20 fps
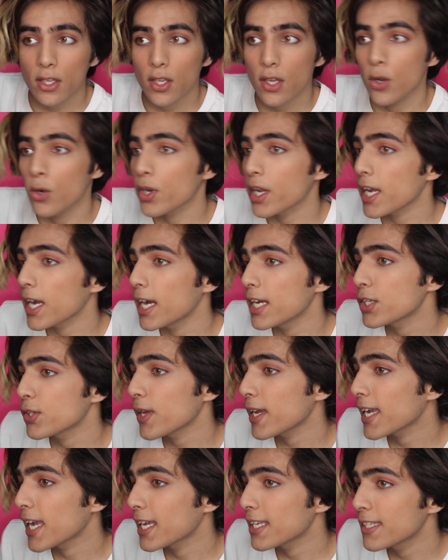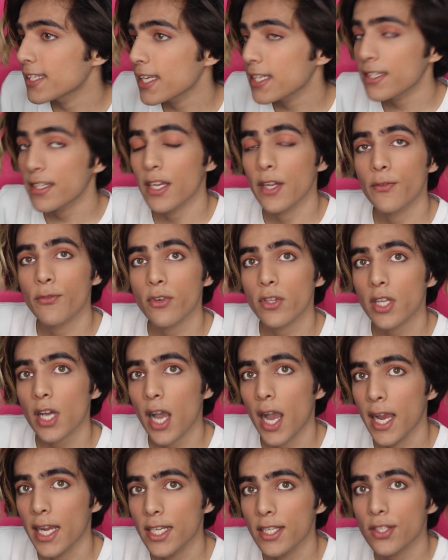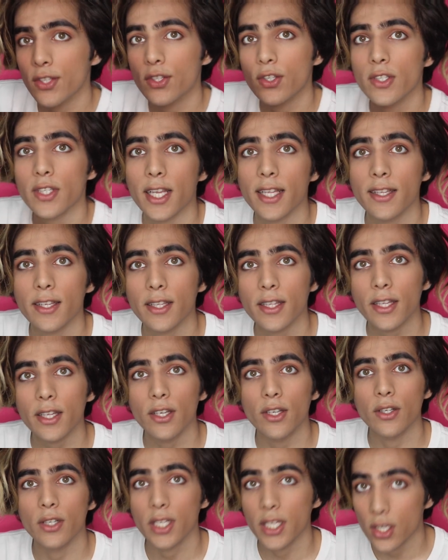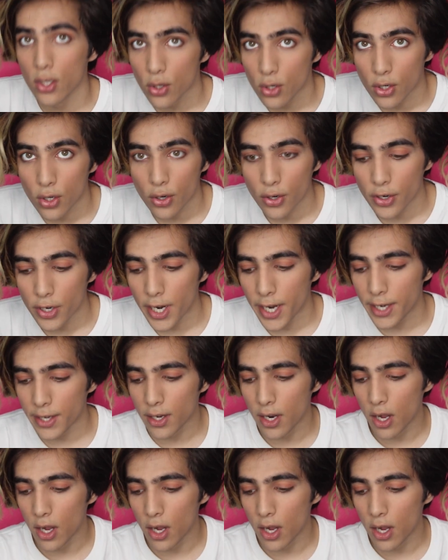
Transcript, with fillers: Okay guys, so I guess that's it for the eyes because I think they really look good right